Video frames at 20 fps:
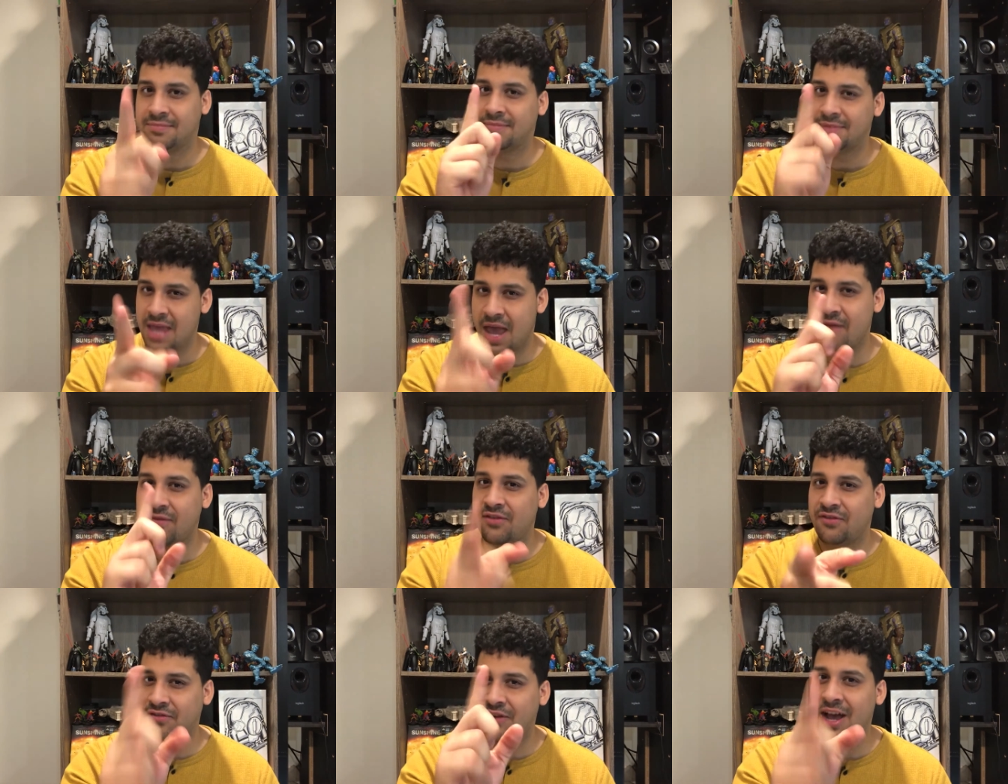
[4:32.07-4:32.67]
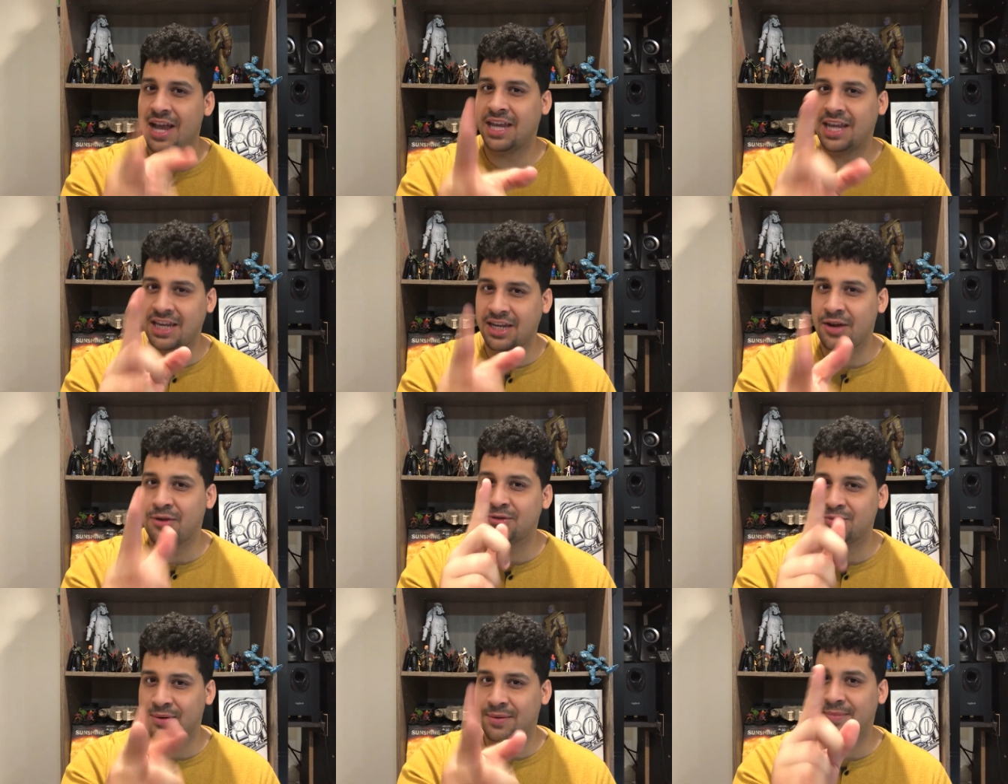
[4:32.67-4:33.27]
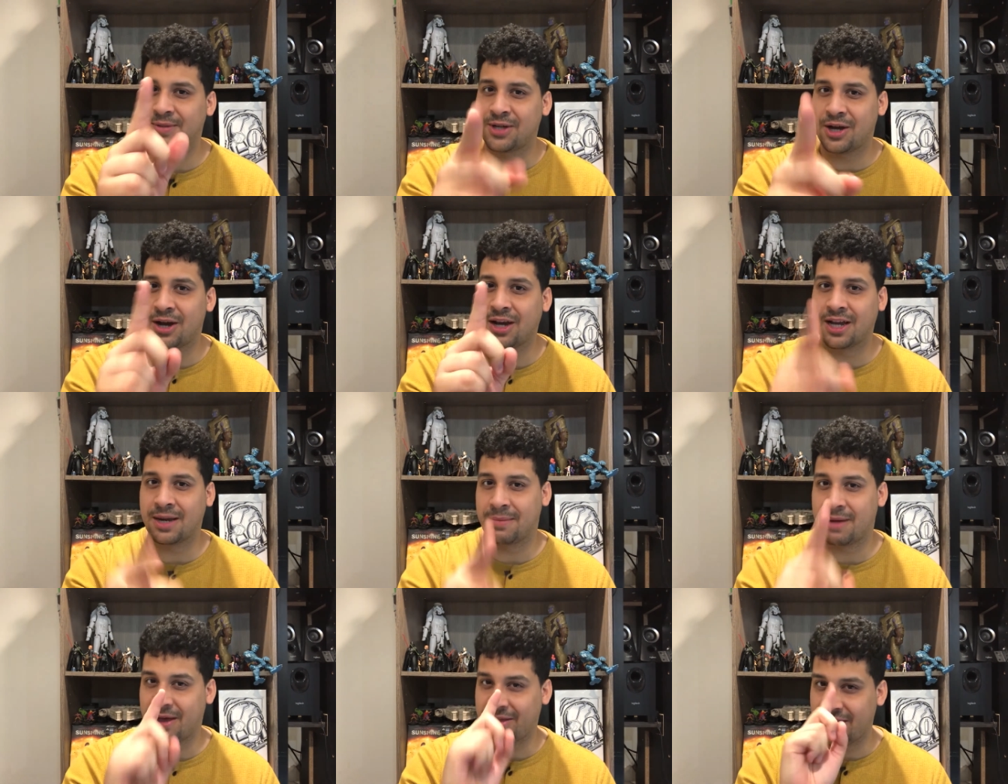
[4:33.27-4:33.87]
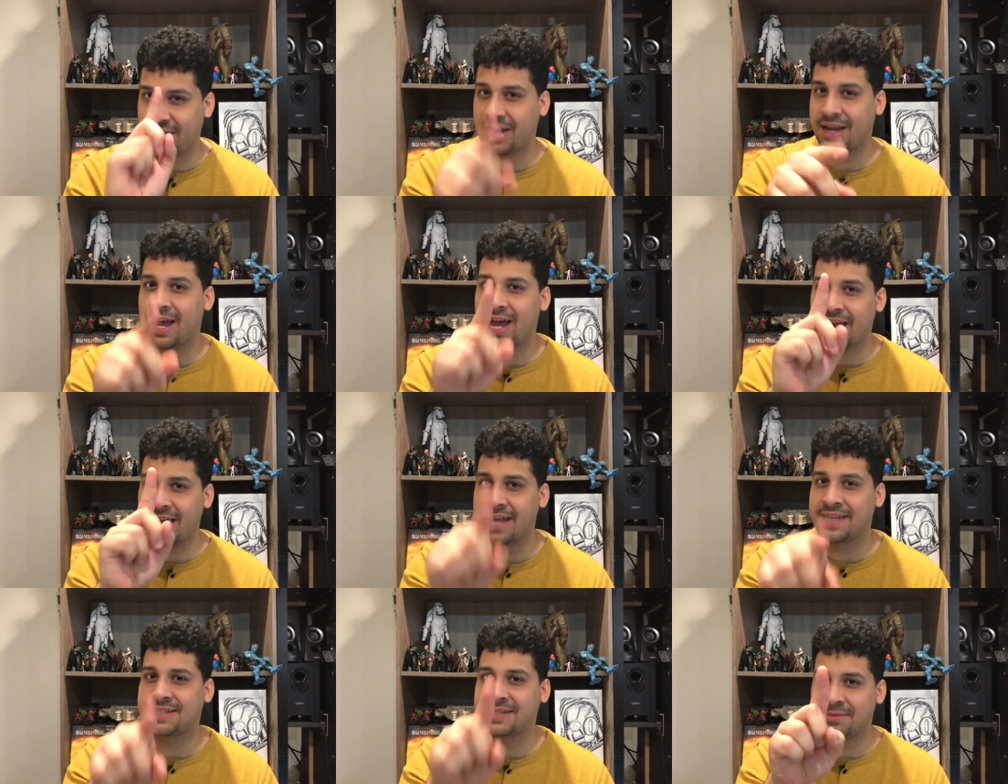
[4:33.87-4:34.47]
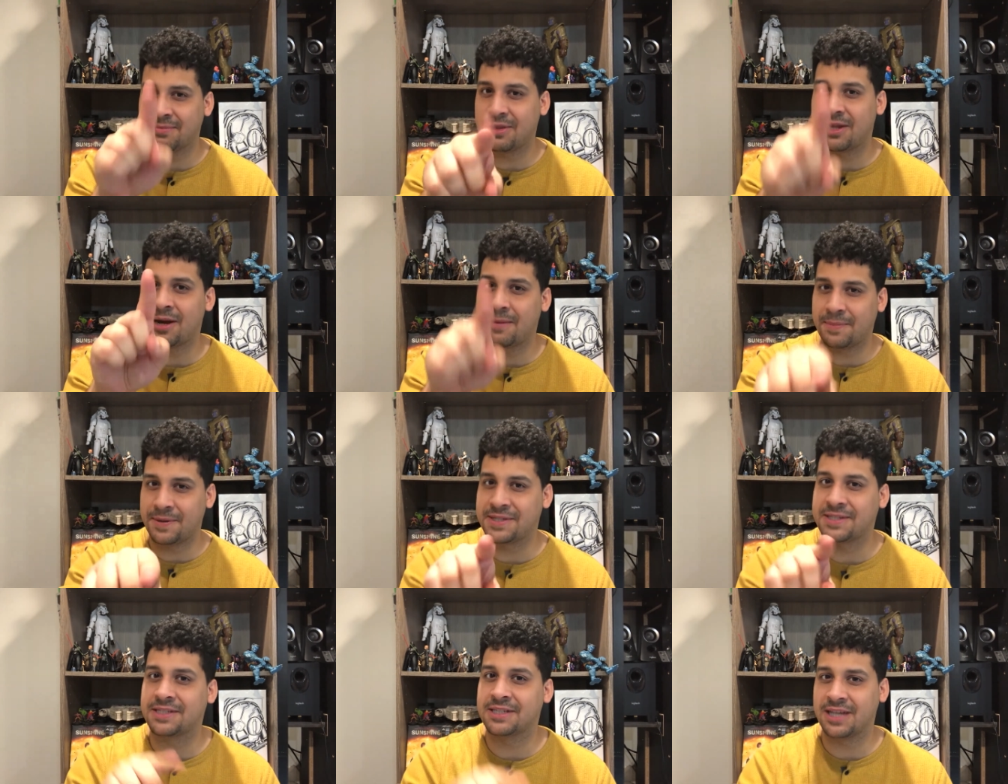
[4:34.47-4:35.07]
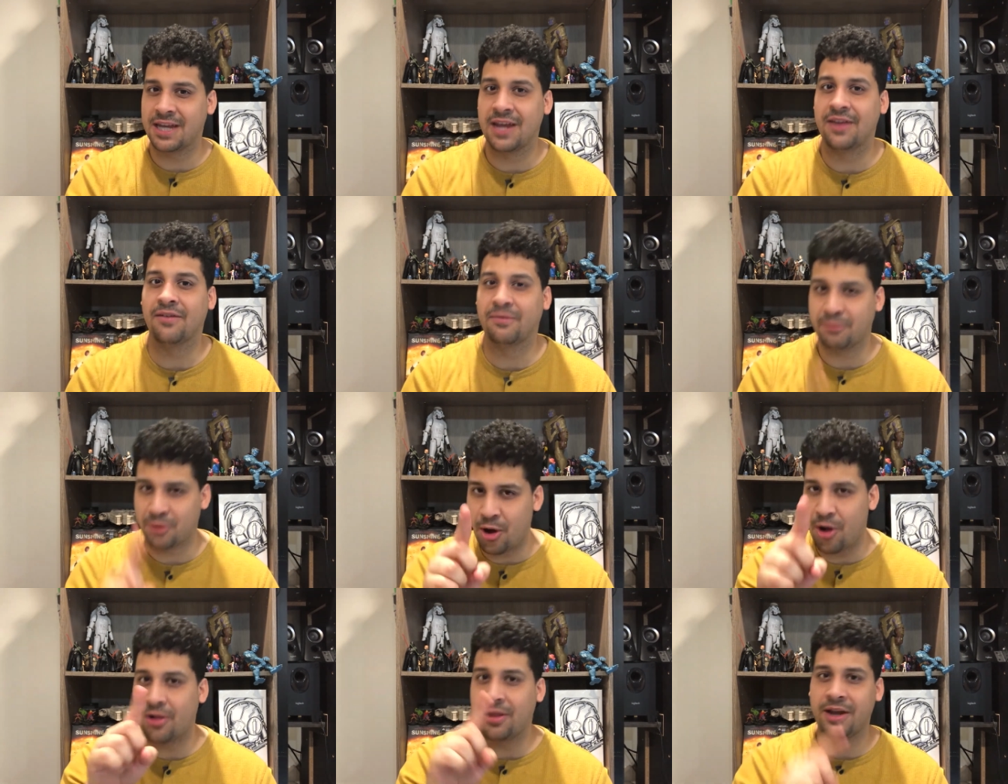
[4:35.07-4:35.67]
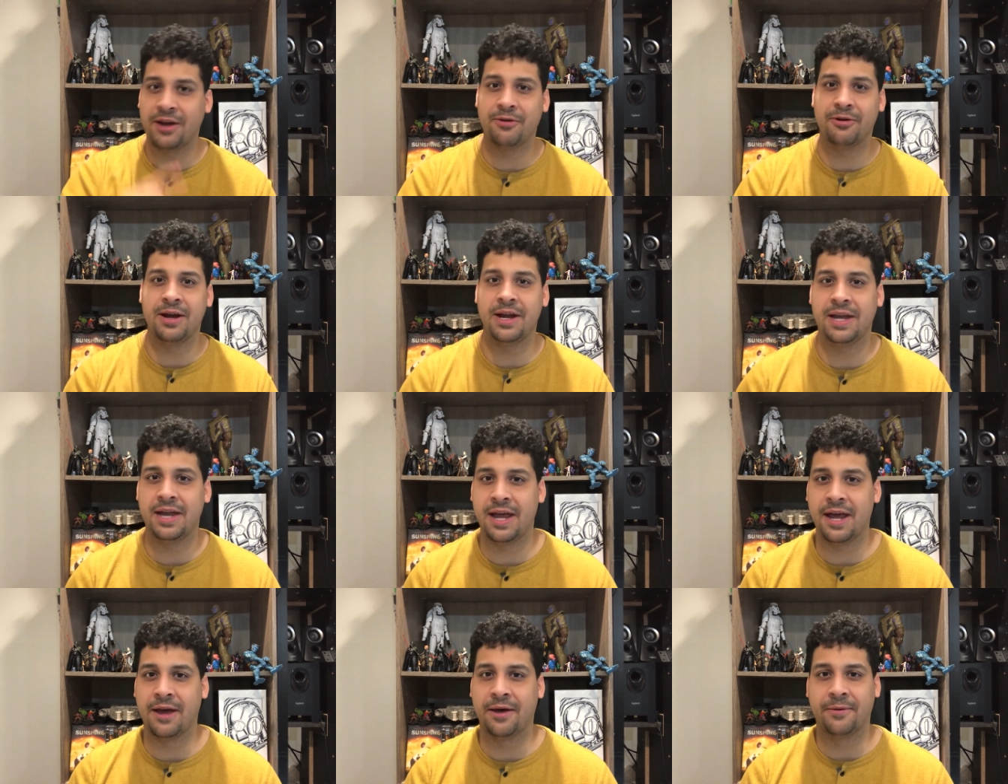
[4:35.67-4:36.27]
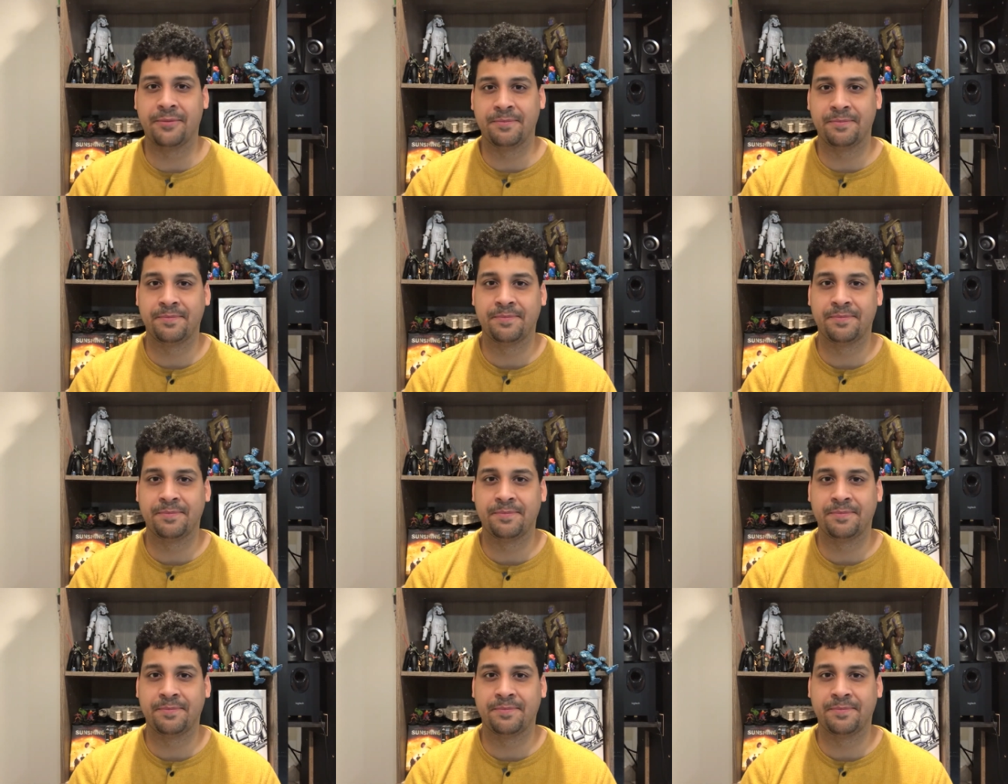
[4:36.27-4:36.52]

Kevin Feige knows what I'm talking about. That guy has something up his sleeve. I'm calling it right now.